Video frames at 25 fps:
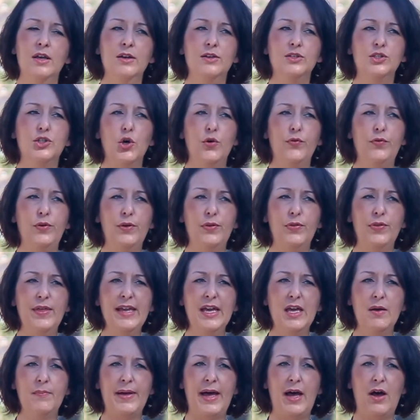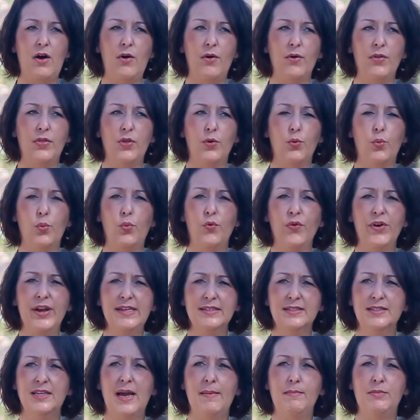So if you think about the
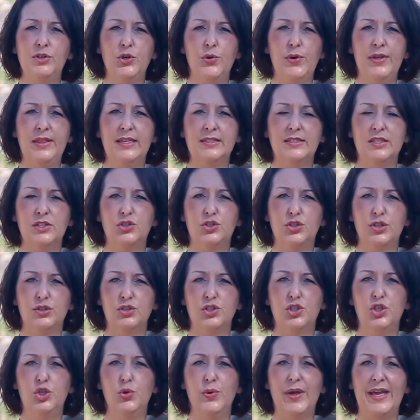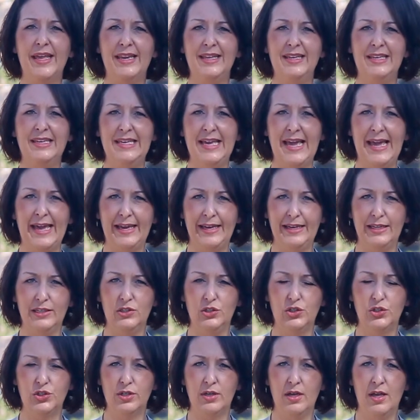reason I'm doing this is just to
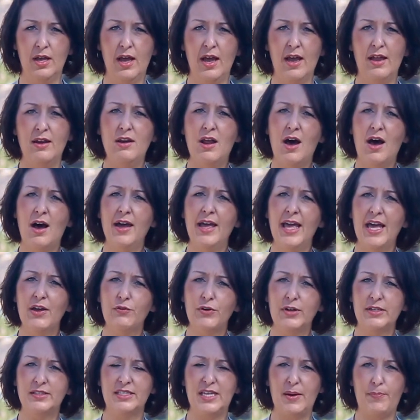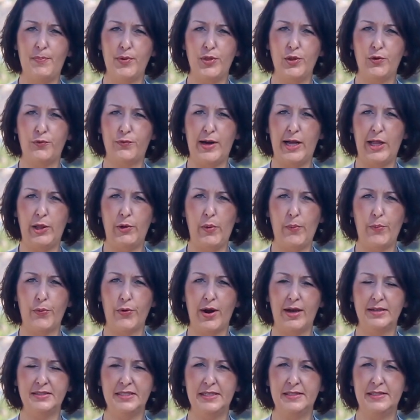engage. Not every step in the follow-up
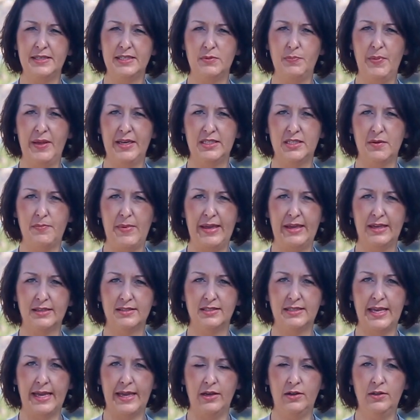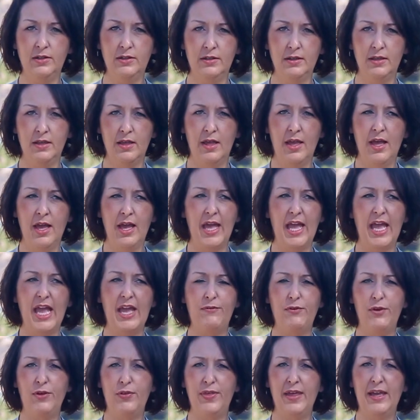process is meant to make a sale.
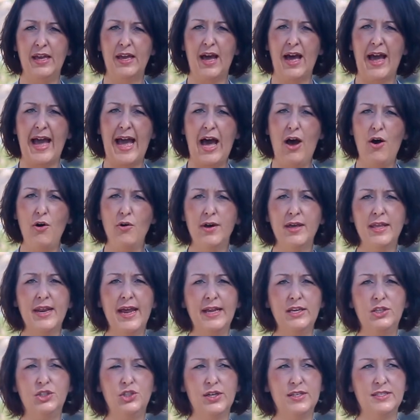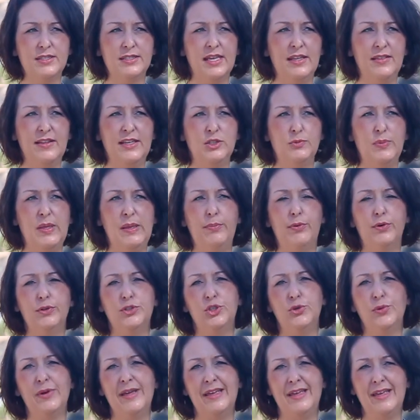If you think, how can I just get these people
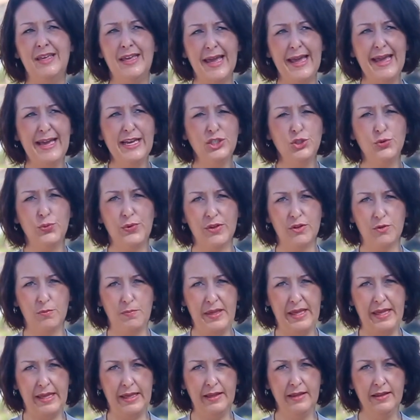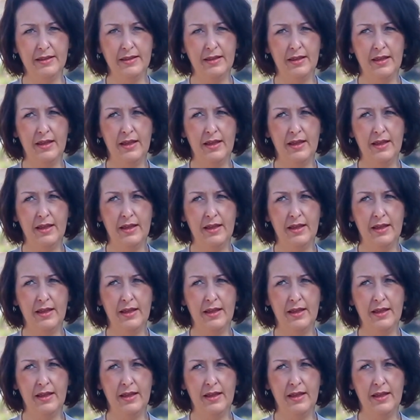to engage with me?